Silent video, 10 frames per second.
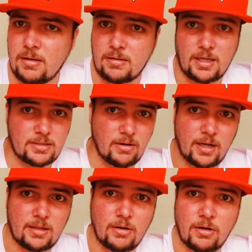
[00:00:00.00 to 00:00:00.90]
I still
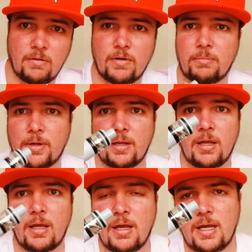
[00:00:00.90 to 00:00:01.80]
like the look of it, but
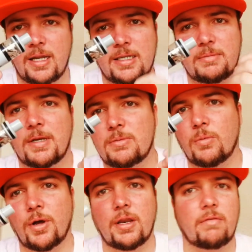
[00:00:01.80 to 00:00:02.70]
it just makes me
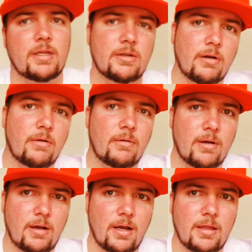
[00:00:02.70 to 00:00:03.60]
wonder if there's no
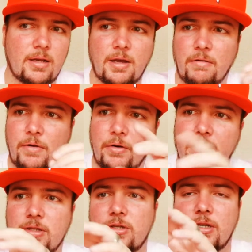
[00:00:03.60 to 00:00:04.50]
other kind of
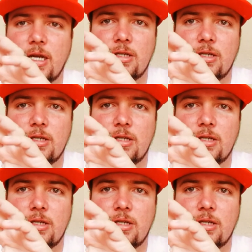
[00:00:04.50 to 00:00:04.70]
variants that you get.